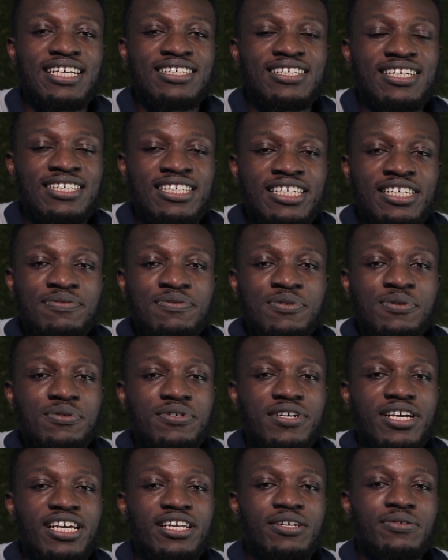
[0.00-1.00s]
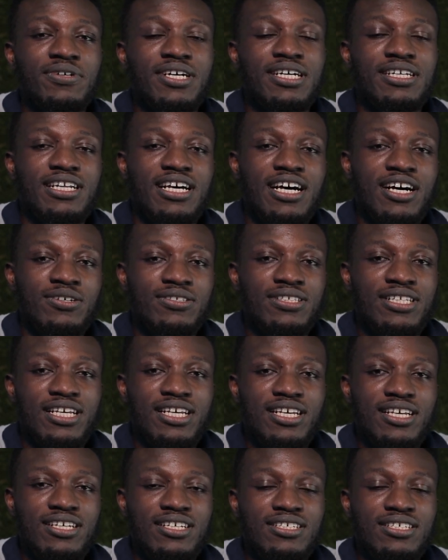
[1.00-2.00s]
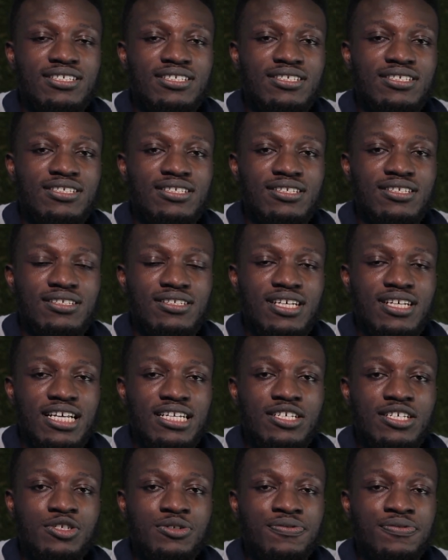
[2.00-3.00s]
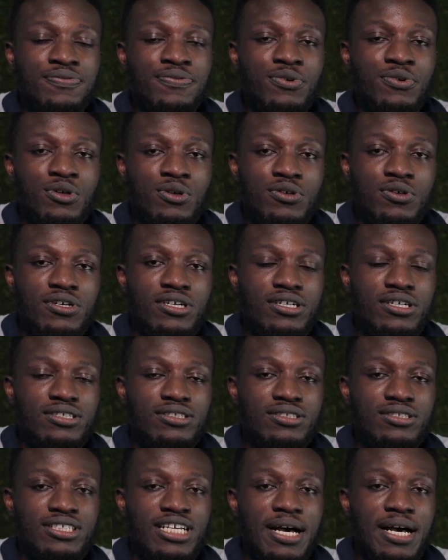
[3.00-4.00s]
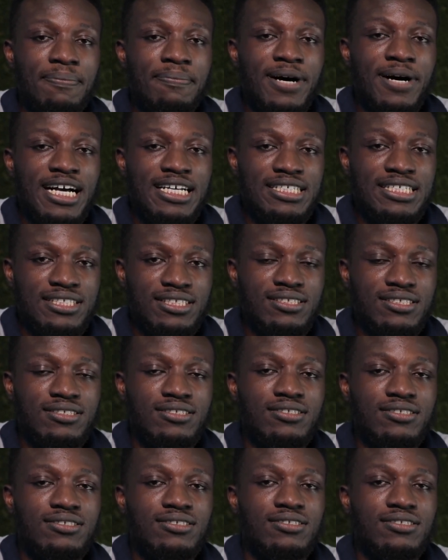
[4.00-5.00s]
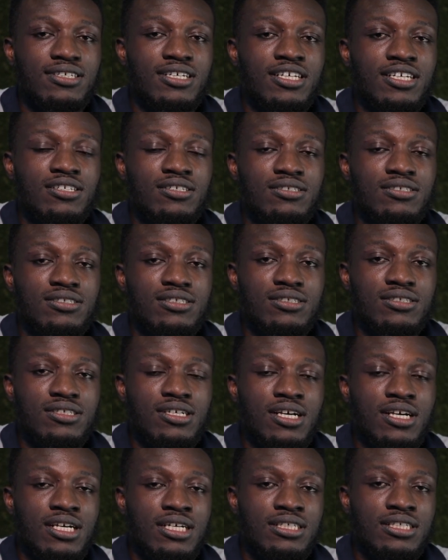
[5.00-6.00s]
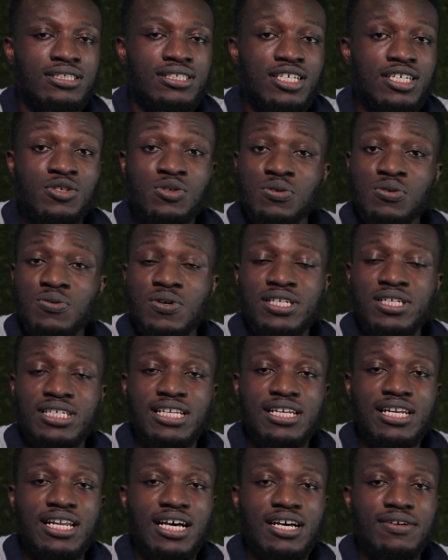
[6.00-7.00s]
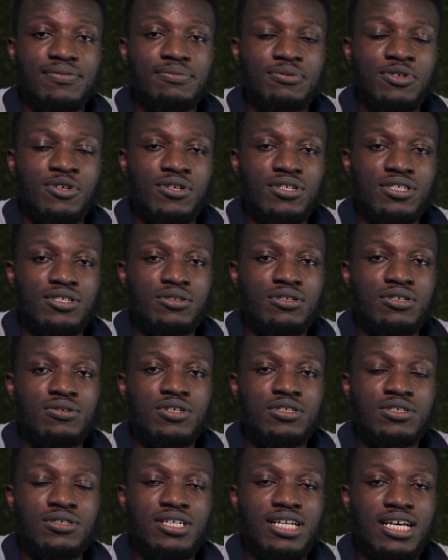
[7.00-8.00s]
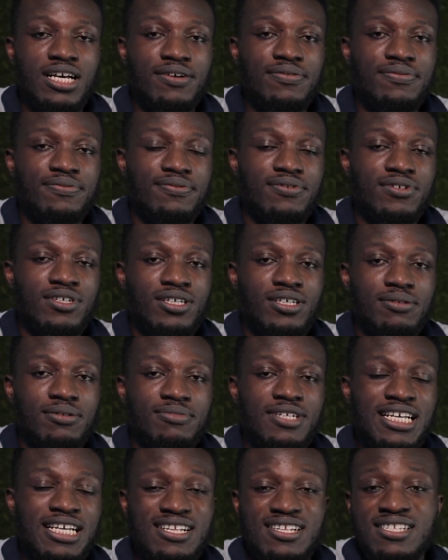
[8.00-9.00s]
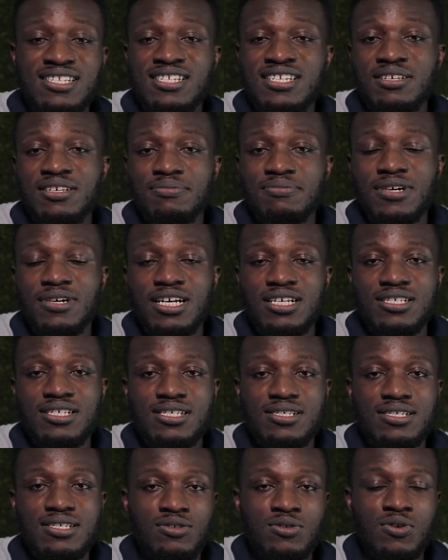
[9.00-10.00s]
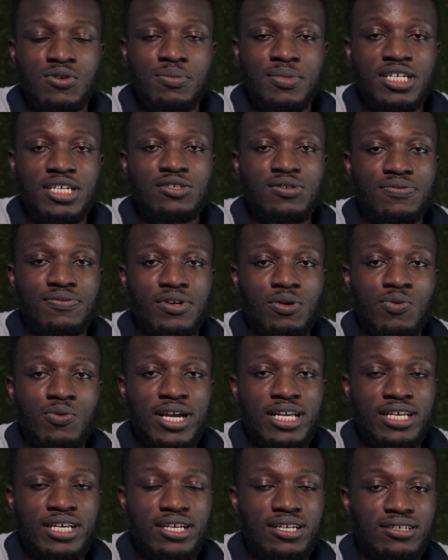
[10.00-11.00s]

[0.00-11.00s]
I can give to anyone out there is that they should follow their passion and just do what they love, because doing what you love doesn't seem as so much of a work,